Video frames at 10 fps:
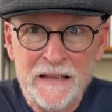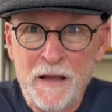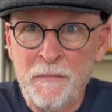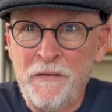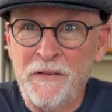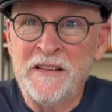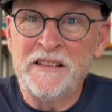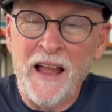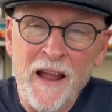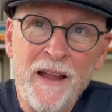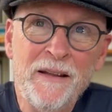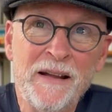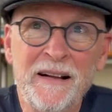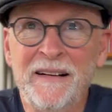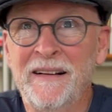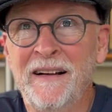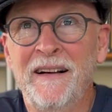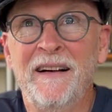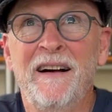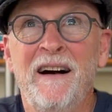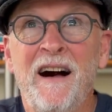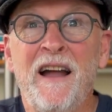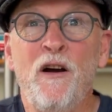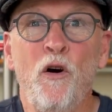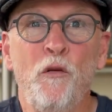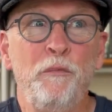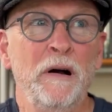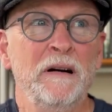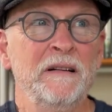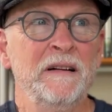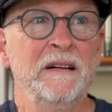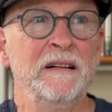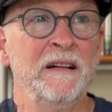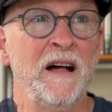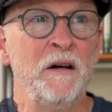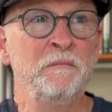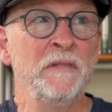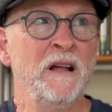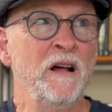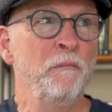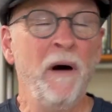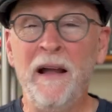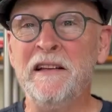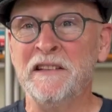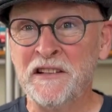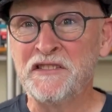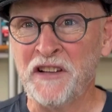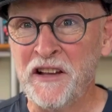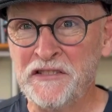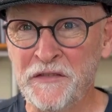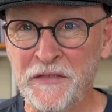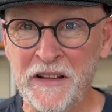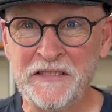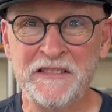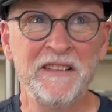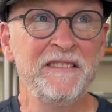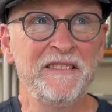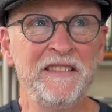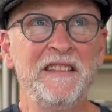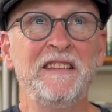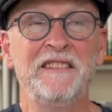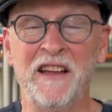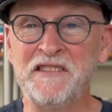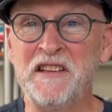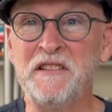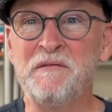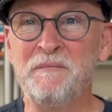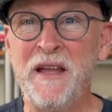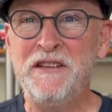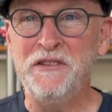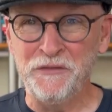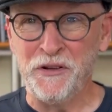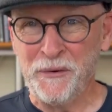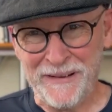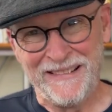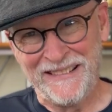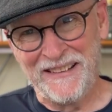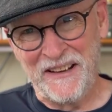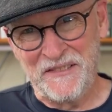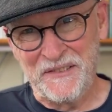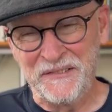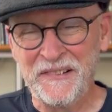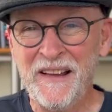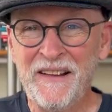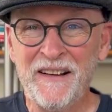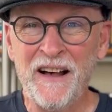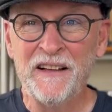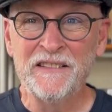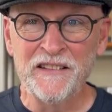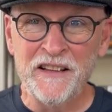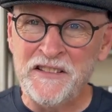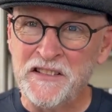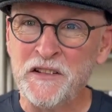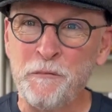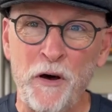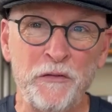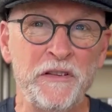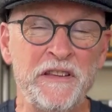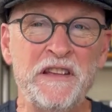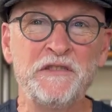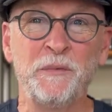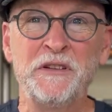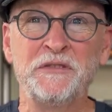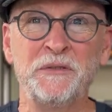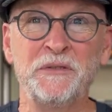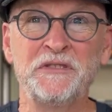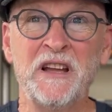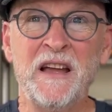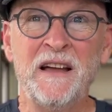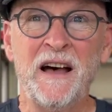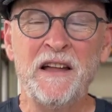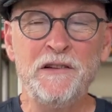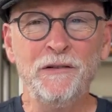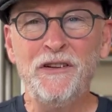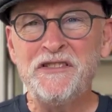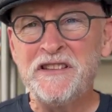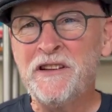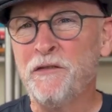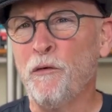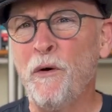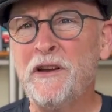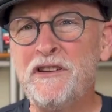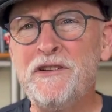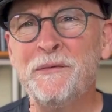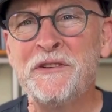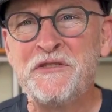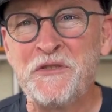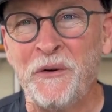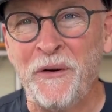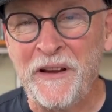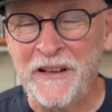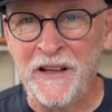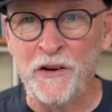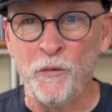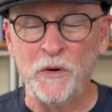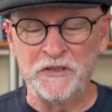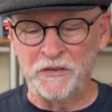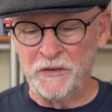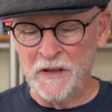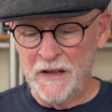My friends, I hope my indecisiveness doesn't make you too indecisive. Listen to both of these whistles. You're listening for what you enjoy in a whistle.